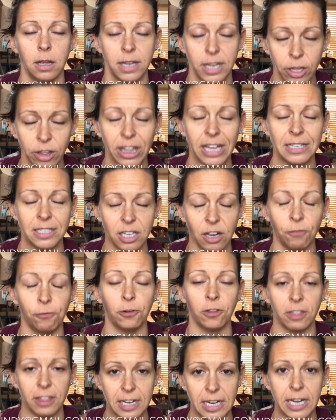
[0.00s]
Heal thyself
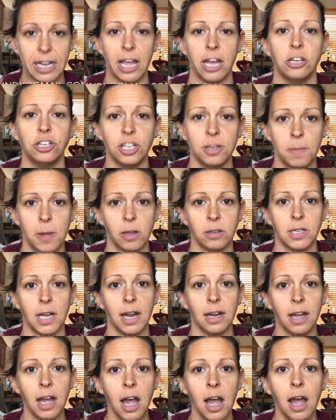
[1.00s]
with Lindy at
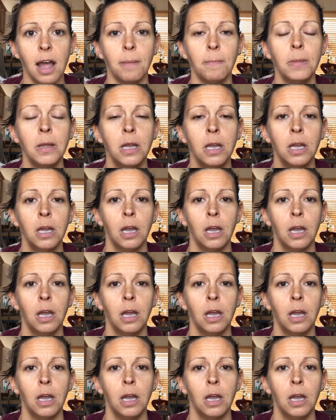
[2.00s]
gmail.com.